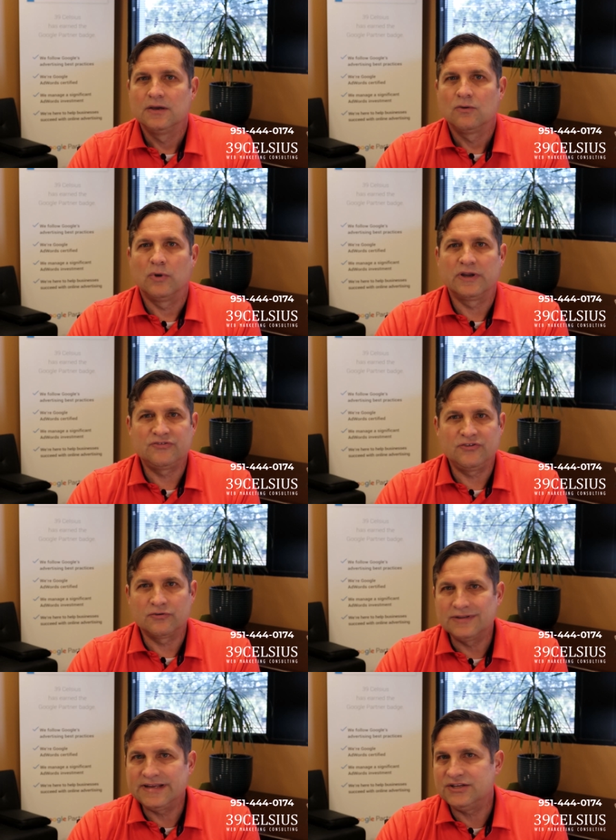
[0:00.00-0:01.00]
What is
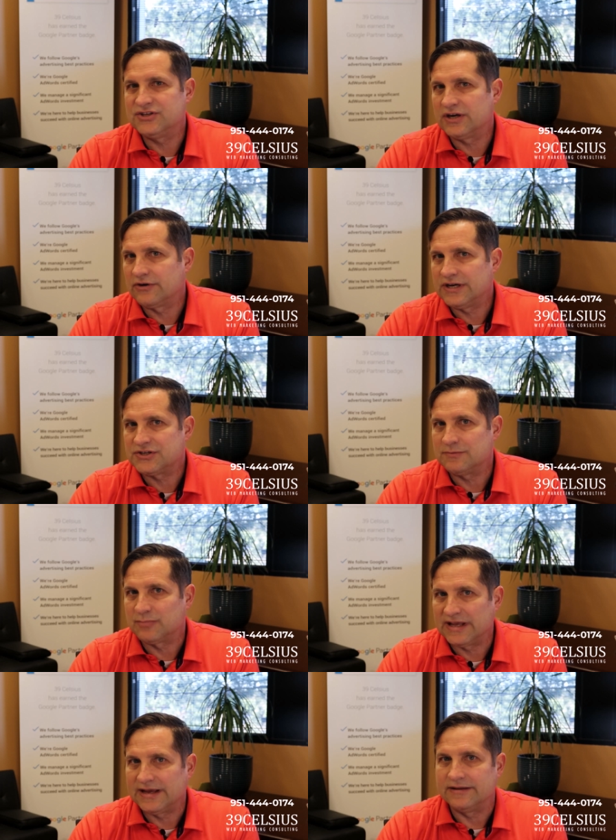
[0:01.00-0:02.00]
your lead generation
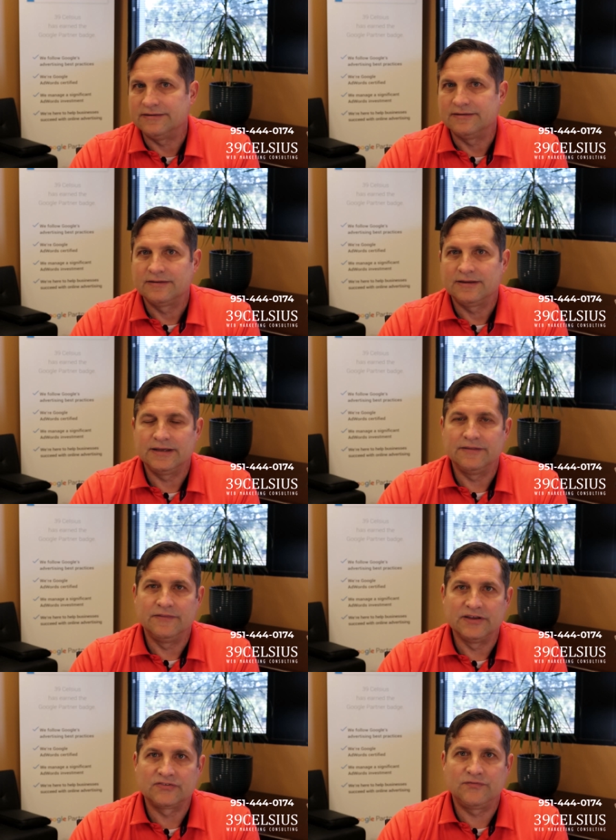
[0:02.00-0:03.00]
plan? In
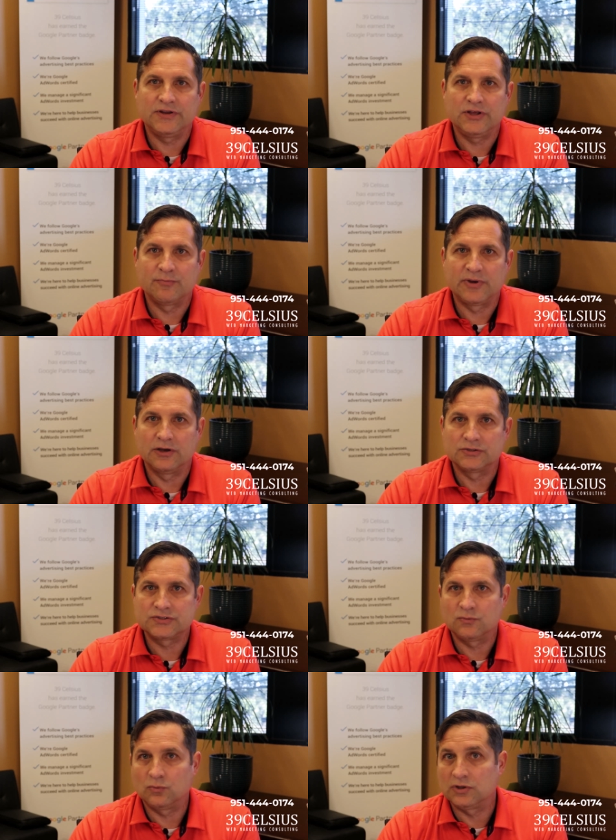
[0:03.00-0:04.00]
this video
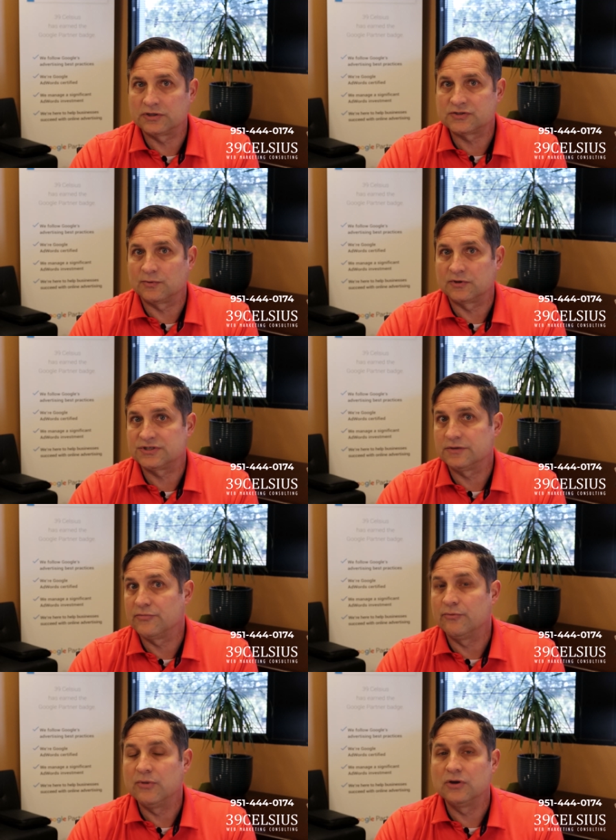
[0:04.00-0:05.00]
post, we'll explore some
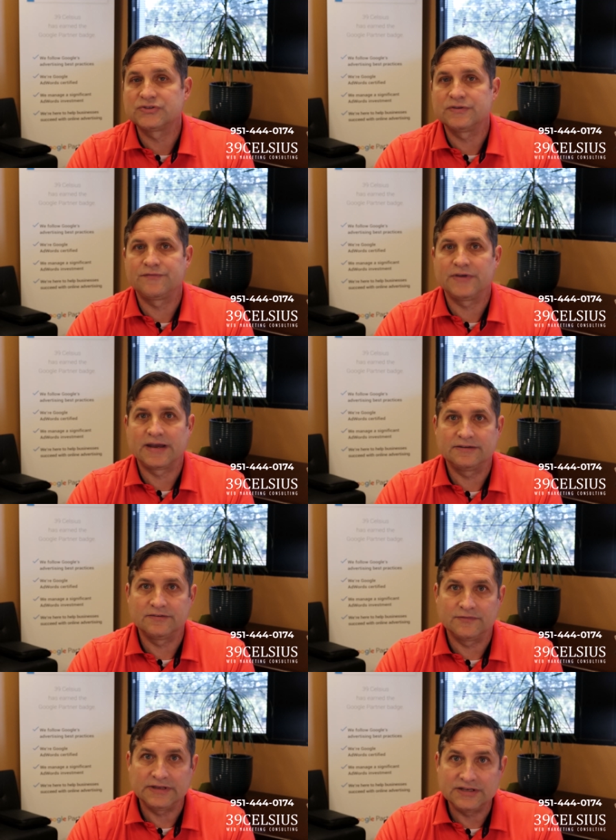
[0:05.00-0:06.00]
of the most
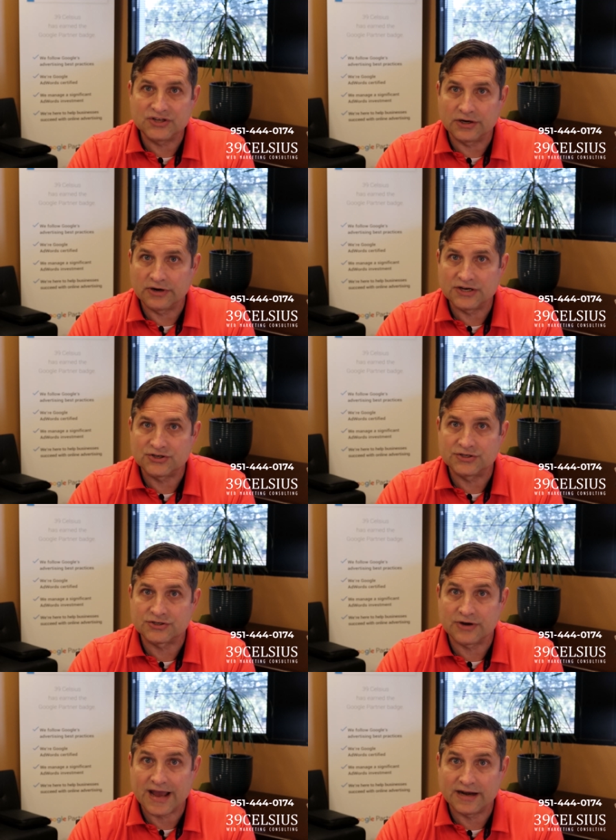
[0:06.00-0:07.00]
effective lead generation
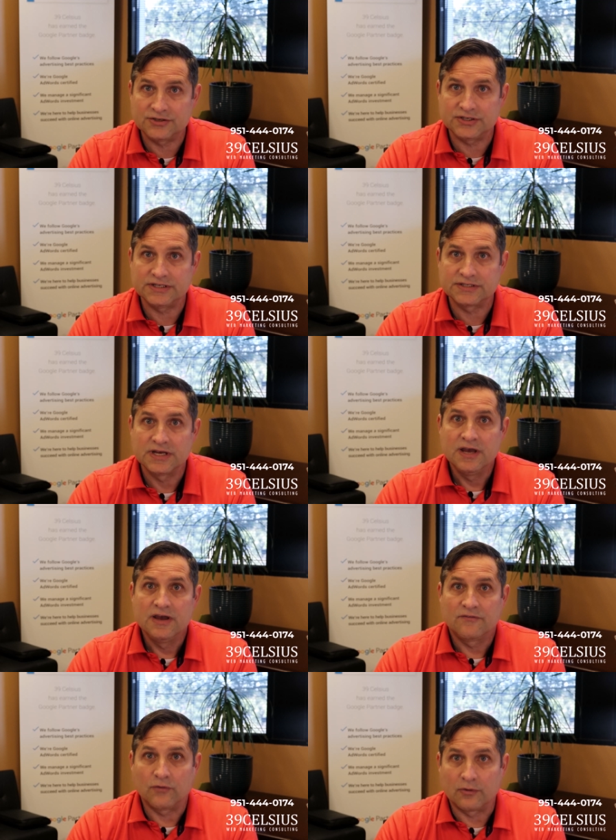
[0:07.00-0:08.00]
strategies
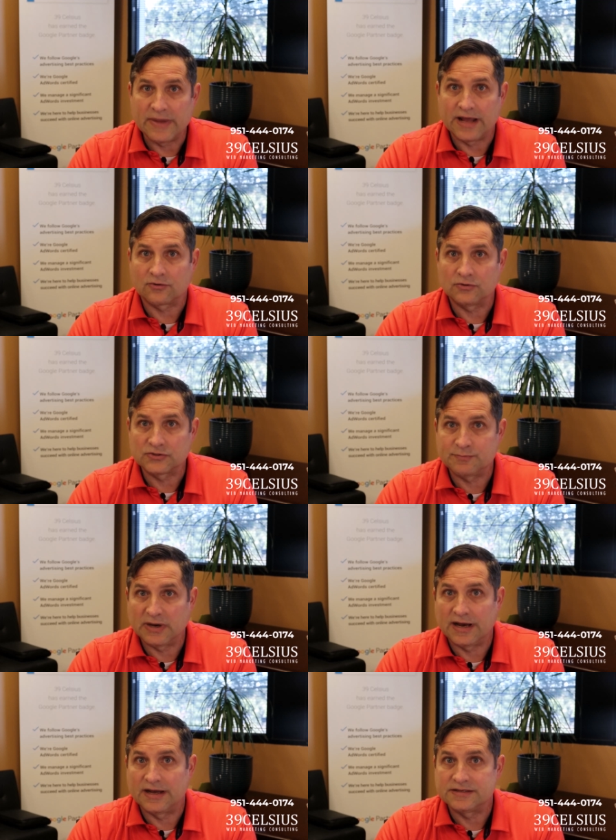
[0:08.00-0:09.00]
for medical
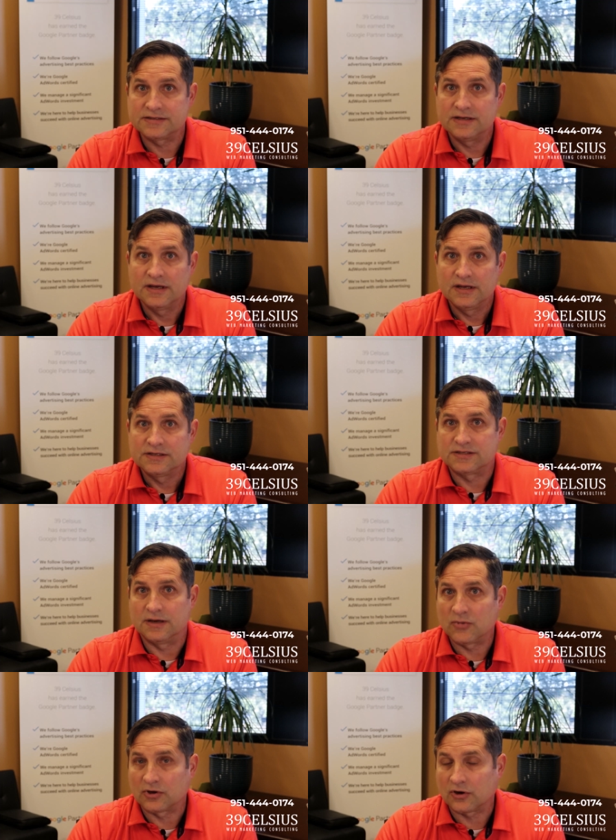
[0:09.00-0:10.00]
spas.
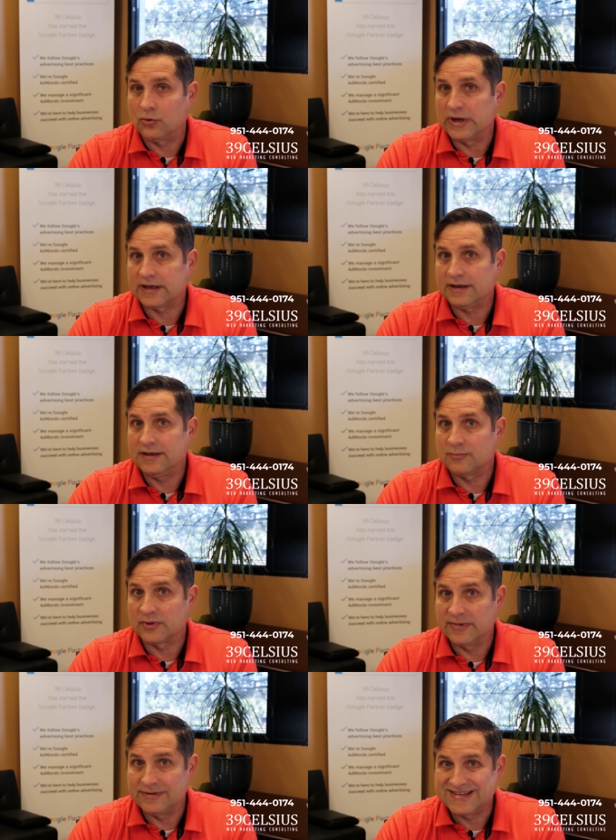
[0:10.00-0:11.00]
Some are quick
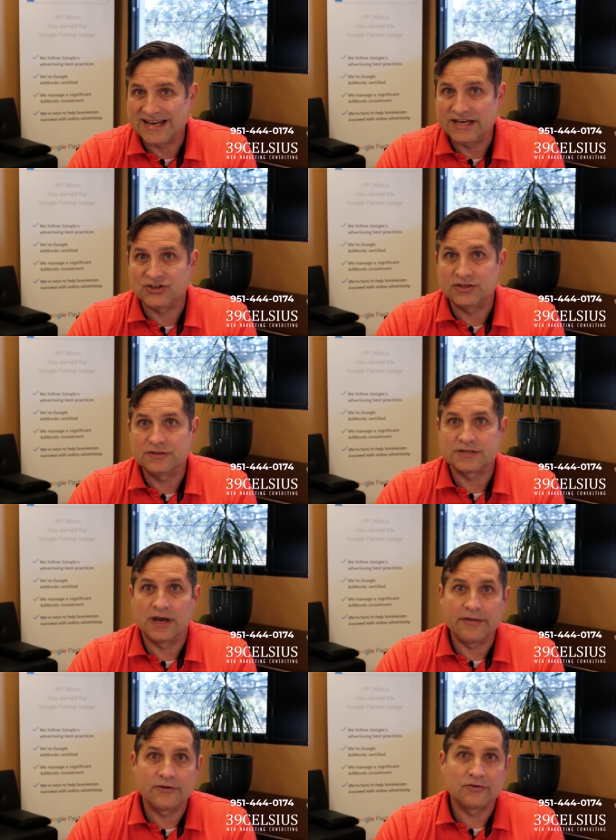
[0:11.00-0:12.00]
implementations,
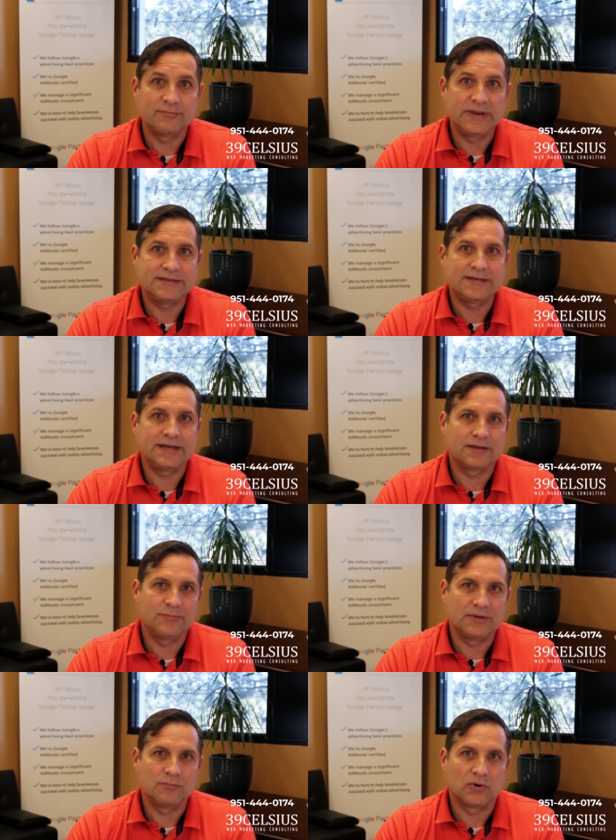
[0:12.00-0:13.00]
others may take a
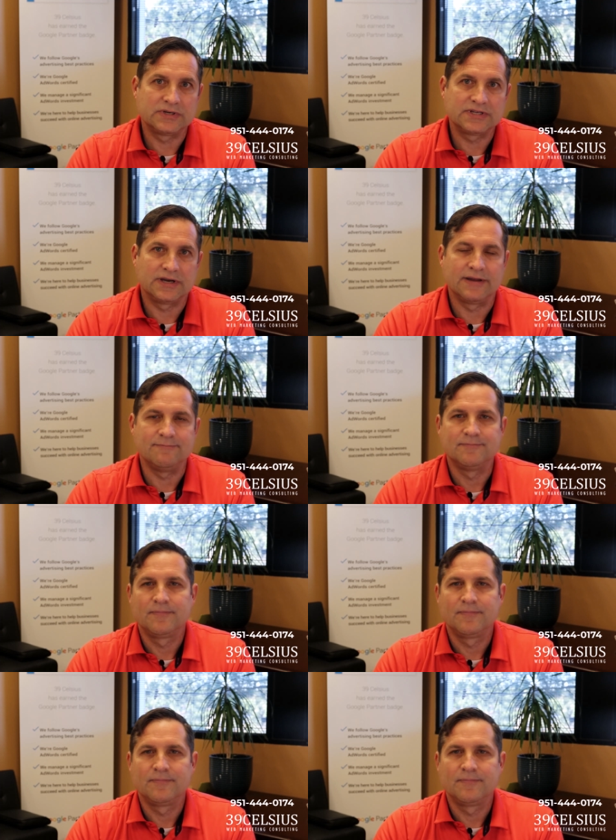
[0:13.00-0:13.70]
bit more time.